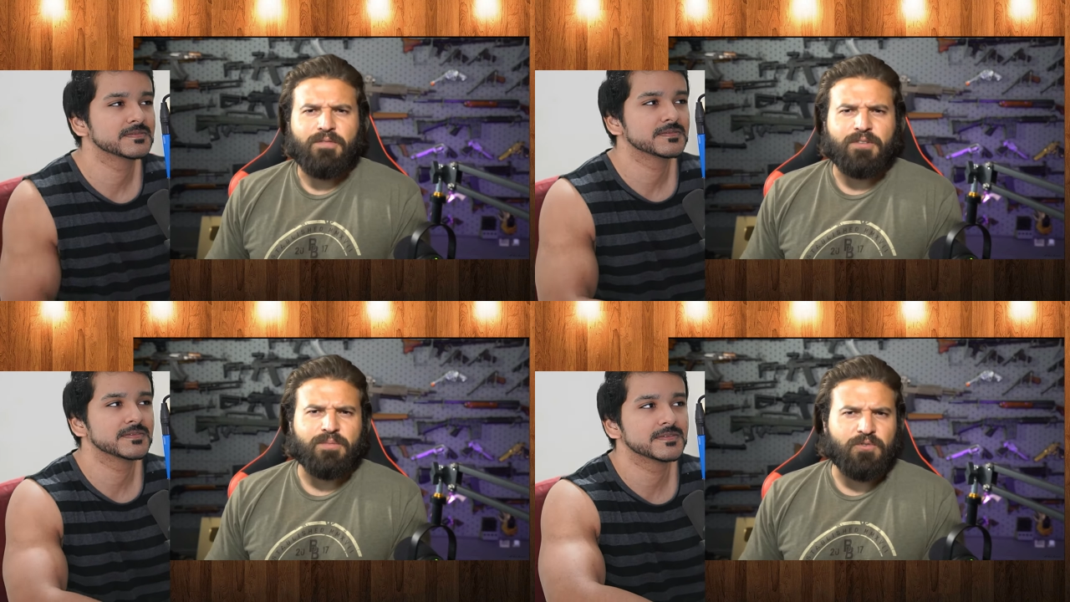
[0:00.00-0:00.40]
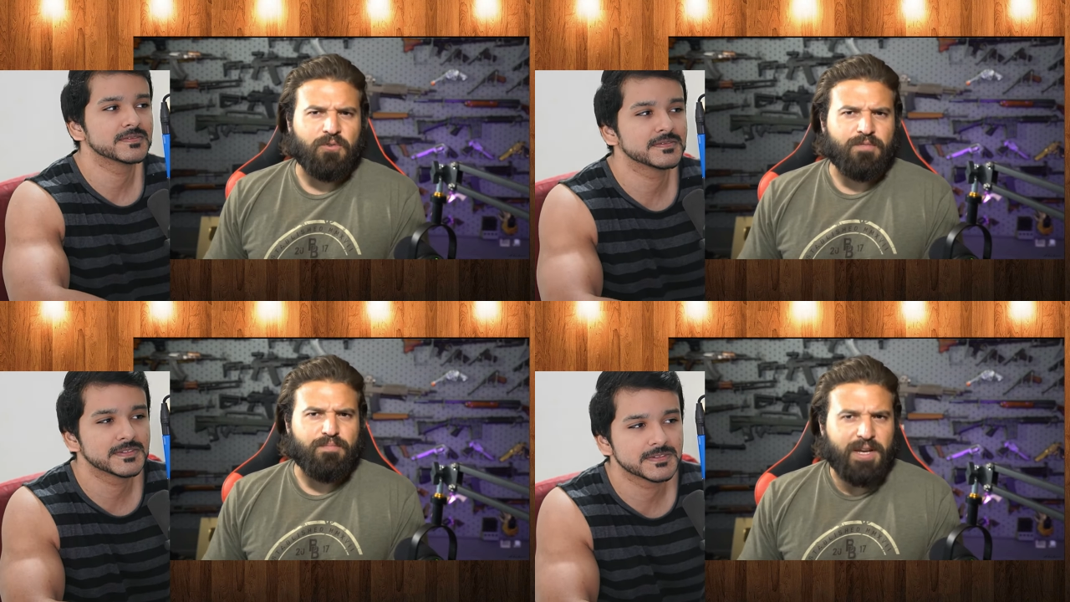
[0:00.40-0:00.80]
Speaker 1: for some
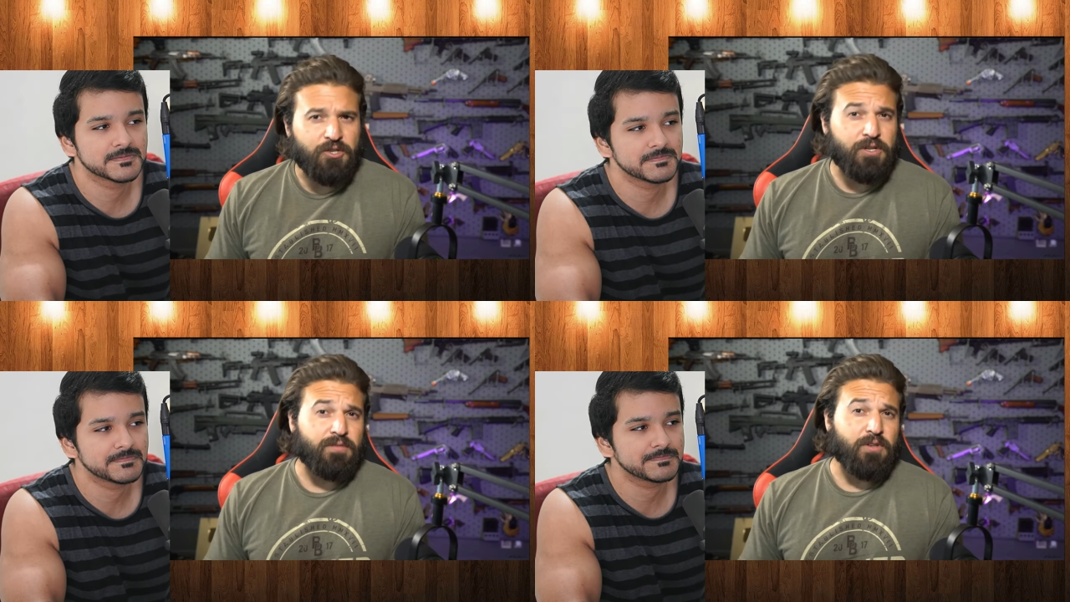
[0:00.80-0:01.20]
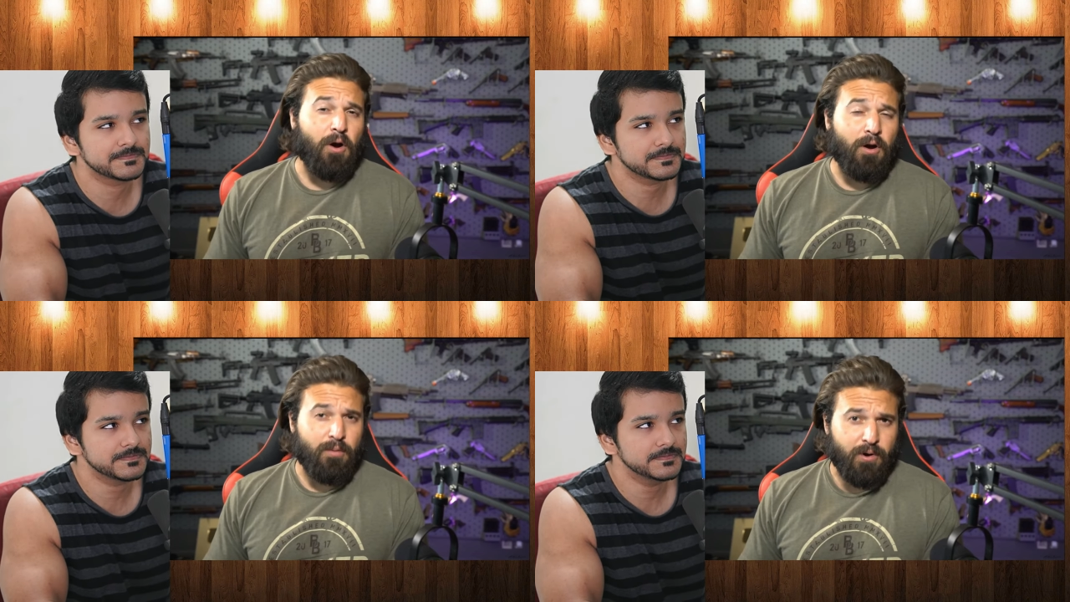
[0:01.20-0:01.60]
sort of makeshift
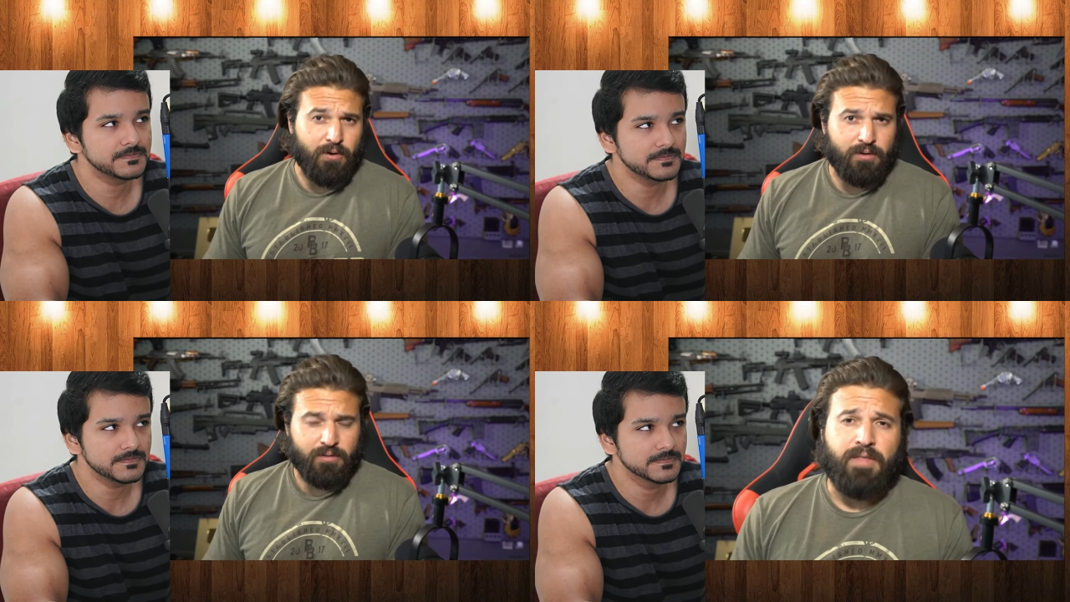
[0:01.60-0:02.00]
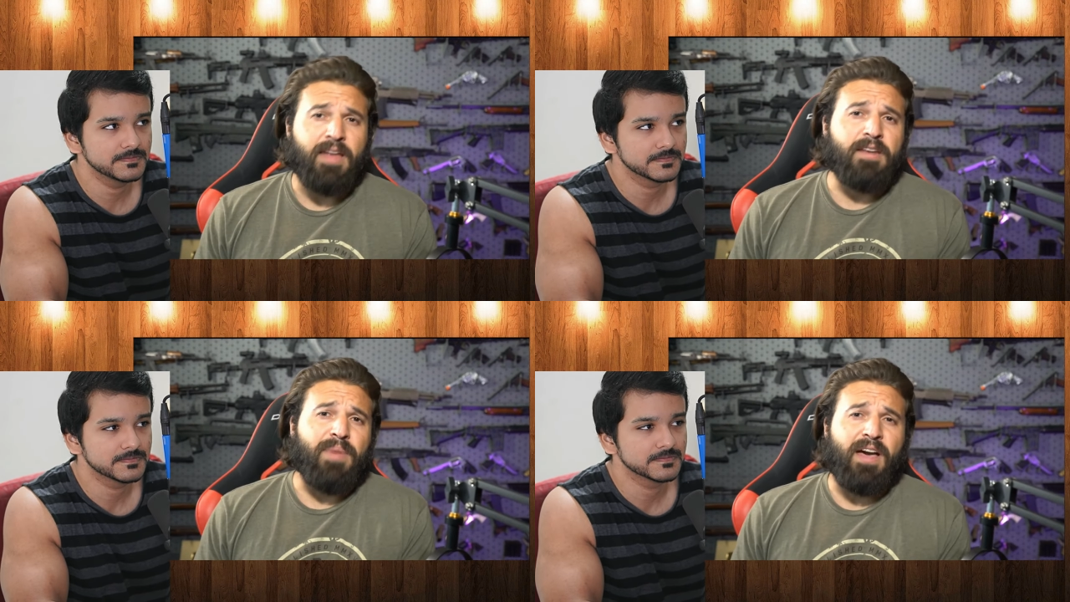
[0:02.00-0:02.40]
armor.
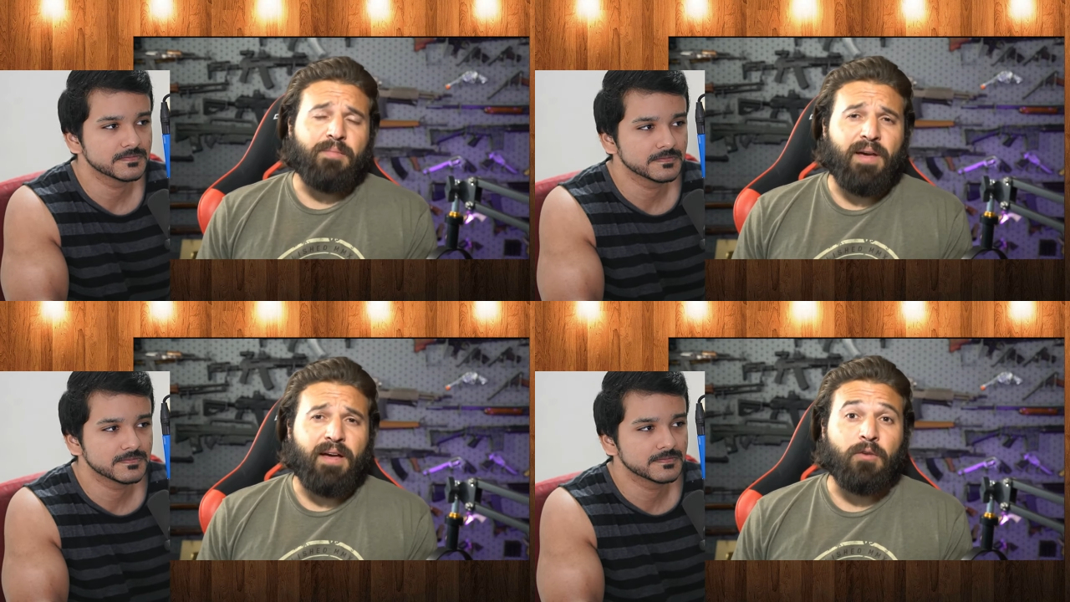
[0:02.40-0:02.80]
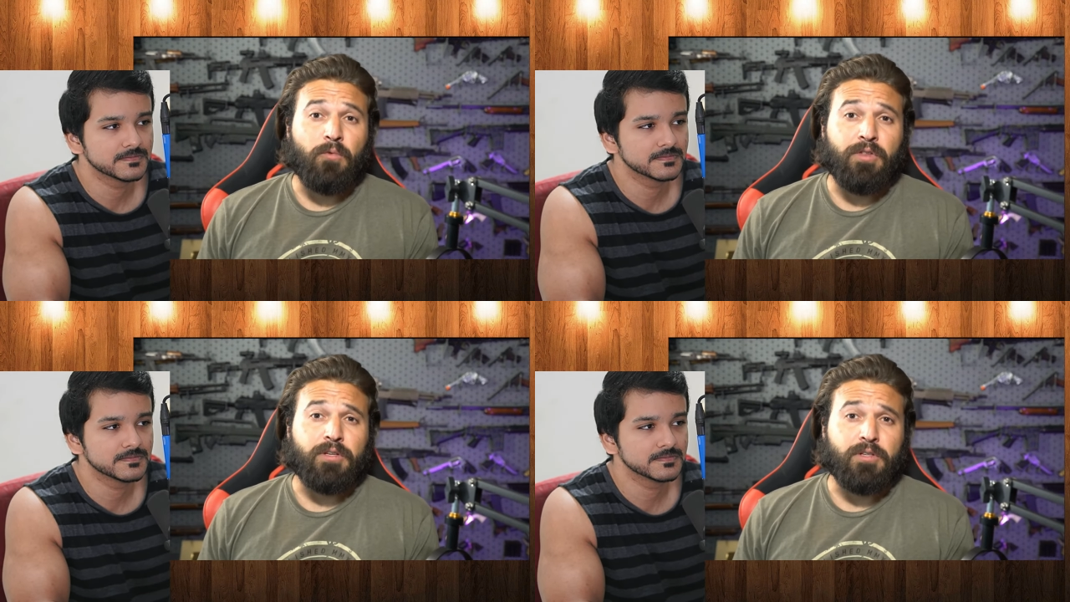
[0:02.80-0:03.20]
That in a
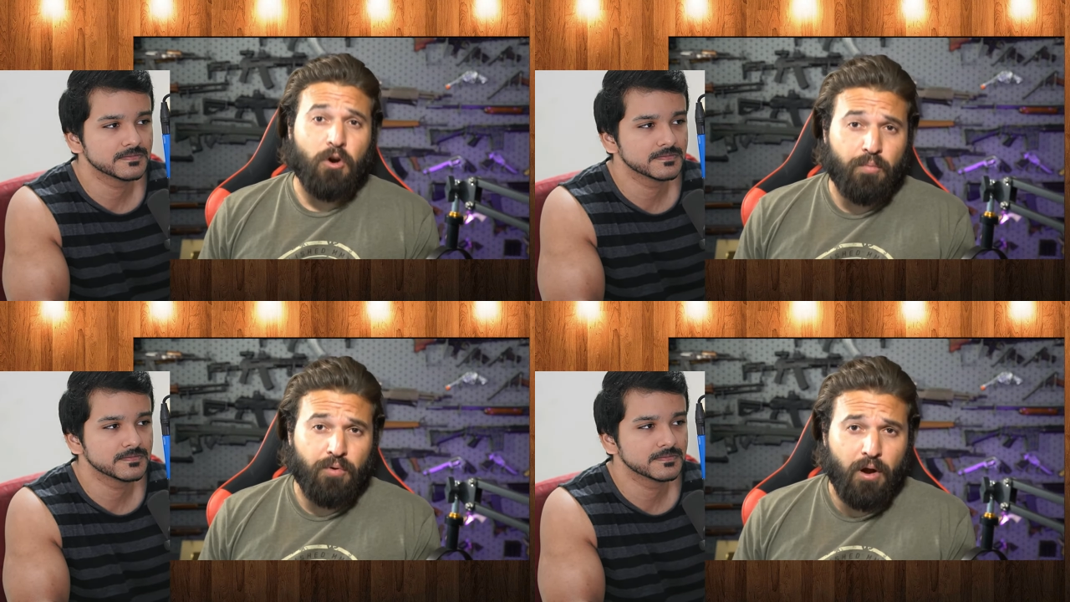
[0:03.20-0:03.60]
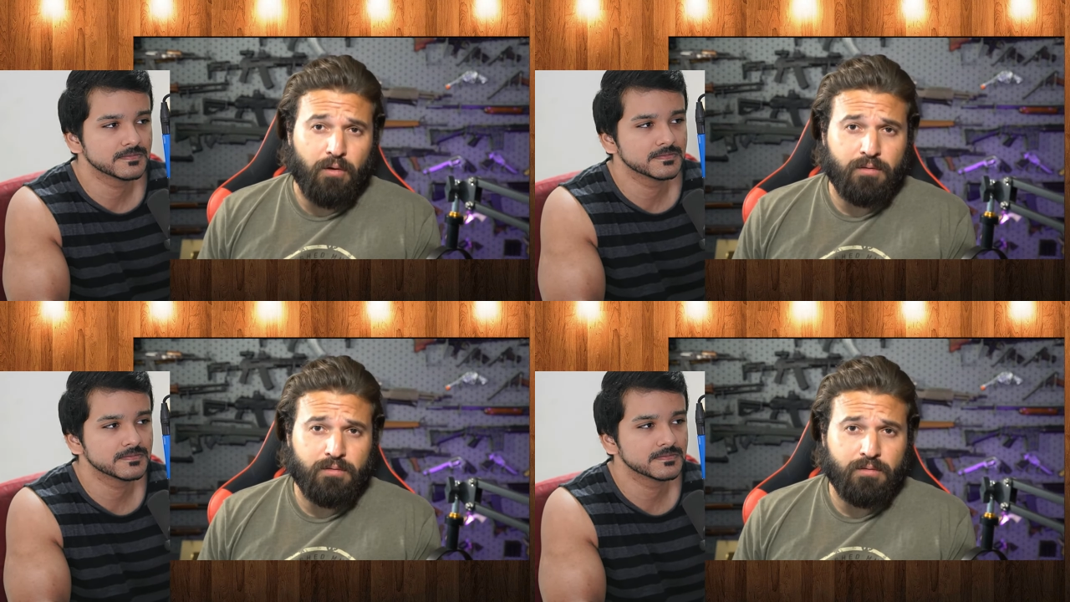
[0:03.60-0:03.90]
backpack with a GoPro.